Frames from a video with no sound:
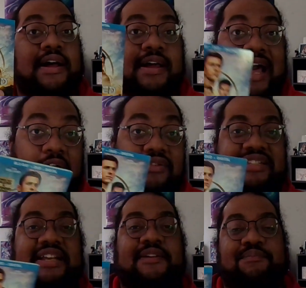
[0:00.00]

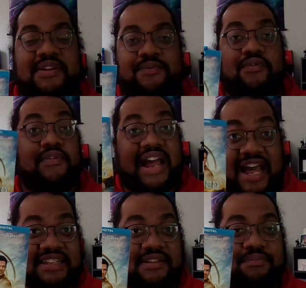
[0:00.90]
outside people who
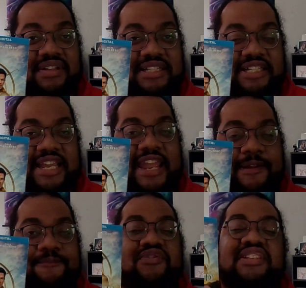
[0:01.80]
hasn't played the
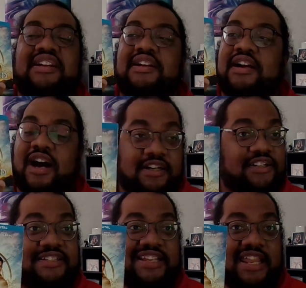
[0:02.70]
games
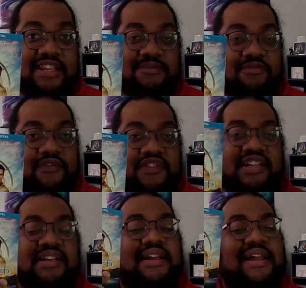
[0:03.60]
understand this
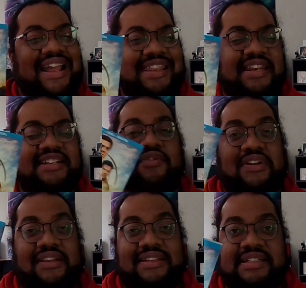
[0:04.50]
movie, and then it's going to
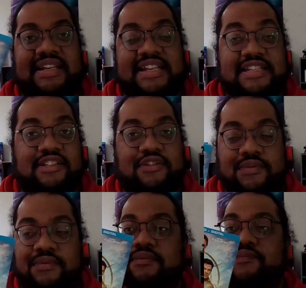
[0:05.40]
lead
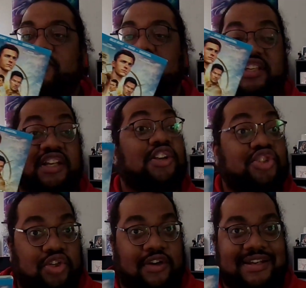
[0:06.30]
into the
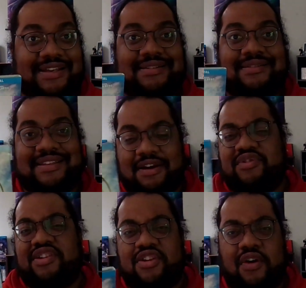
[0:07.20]
Uncharted that
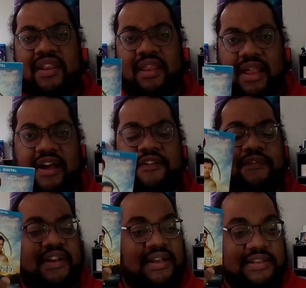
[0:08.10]
we know and love.
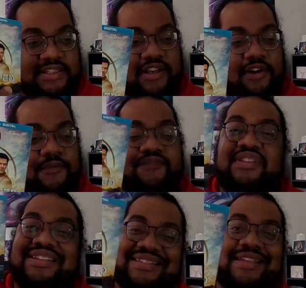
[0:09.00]
So
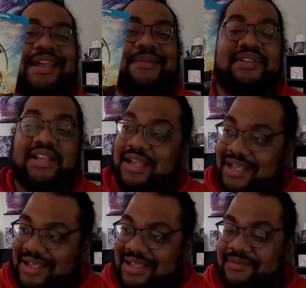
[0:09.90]
this
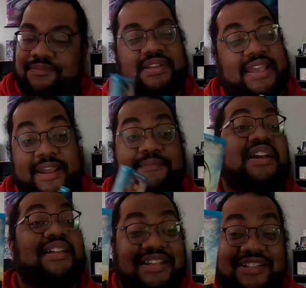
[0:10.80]
this